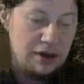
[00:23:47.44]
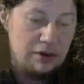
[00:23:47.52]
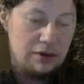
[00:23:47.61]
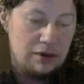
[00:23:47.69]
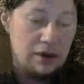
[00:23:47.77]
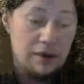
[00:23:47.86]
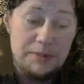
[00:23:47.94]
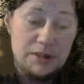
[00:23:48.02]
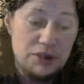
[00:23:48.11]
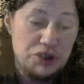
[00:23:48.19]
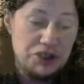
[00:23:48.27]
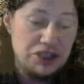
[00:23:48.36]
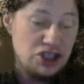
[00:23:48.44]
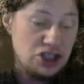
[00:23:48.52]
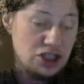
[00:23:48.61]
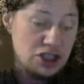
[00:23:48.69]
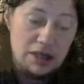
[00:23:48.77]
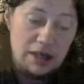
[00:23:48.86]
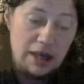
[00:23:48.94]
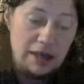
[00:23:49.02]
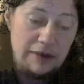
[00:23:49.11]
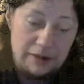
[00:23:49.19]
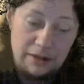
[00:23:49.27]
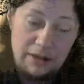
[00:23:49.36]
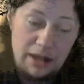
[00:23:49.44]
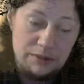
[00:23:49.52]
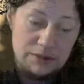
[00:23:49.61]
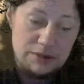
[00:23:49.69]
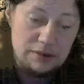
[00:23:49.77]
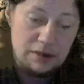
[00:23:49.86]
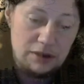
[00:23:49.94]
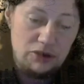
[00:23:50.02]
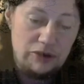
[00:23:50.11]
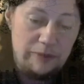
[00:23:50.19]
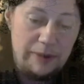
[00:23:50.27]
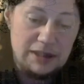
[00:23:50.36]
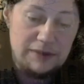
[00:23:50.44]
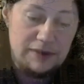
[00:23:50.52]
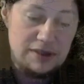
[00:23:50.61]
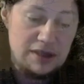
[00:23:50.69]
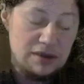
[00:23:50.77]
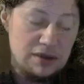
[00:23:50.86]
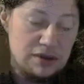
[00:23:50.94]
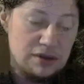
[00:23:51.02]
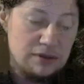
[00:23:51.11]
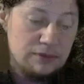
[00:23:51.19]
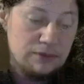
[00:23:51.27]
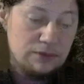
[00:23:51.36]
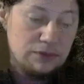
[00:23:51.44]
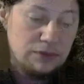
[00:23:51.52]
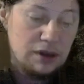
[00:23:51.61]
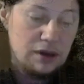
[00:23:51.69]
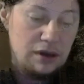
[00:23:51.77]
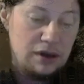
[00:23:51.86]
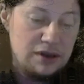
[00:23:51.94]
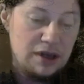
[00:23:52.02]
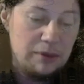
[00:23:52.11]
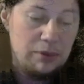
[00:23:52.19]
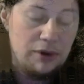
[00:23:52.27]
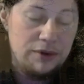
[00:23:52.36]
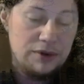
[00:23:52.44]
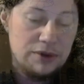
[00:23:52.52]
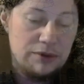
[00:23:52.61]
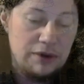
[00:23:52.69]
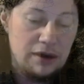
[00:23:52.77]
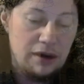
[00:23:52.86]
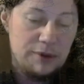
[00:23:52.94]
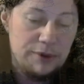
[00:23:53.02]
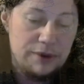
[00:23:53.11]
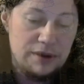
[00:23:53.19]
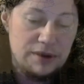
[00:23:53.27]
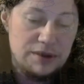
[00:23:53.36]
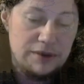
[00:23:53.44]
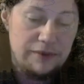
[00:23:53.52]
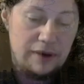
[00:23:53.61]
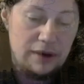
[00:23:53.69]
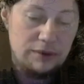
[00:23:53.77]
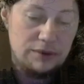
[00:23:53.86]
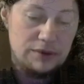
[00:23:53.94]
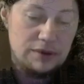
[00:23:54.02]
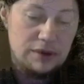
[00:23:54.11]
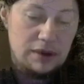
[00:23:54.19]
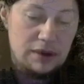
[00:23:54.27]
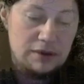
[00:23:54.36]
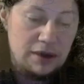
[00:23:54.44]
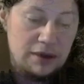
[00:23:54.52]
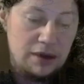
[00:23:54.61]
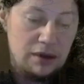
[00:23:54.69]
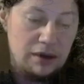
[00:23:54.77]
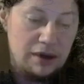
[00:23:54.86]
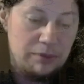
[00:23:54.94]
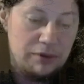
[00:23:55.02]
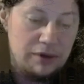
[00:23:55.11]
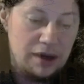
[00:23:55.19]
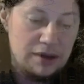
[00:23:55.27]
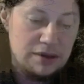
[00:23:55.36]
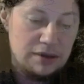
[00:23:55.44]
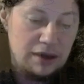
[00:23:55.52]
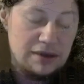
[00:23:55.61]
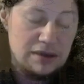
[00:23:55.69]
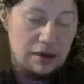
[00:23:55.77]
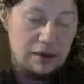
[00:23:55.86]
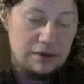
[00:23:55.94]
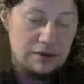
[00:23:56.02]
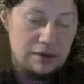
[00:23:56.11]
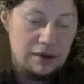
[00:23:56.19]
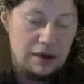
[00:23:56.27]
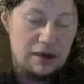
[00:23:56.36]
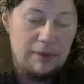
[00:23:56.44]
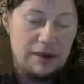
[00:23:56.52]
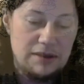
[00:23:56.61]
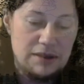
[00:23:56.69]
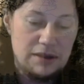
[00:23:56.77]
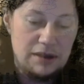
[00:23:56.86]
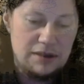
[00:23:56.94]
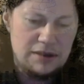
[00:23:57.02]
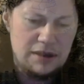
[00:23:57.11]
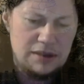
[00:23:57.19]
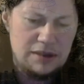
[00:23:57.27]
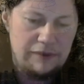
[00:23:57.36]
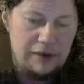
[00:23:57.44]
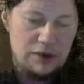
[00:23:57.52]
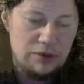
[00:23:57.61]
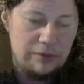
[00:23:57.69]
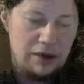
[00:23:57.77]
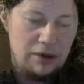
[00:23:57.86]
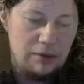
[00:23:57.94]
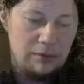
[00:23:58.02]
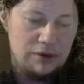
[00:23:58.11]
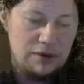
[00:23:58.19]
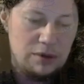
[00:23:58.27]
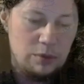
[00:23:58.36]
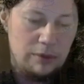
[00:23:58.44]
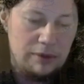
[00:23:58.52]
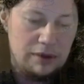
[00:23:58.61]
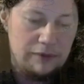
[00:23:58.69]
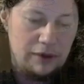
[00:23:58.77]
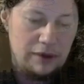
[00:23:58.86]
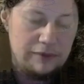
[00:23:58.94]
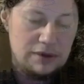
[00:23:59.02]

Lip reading: crêpe de chine evening gowns, and could have passed for sisters. Lisette blonde, green-eyed with a dust of freckles. Danielle light brunette, hazel-eyed, acclimated to the extensive facial makeup London women favoured.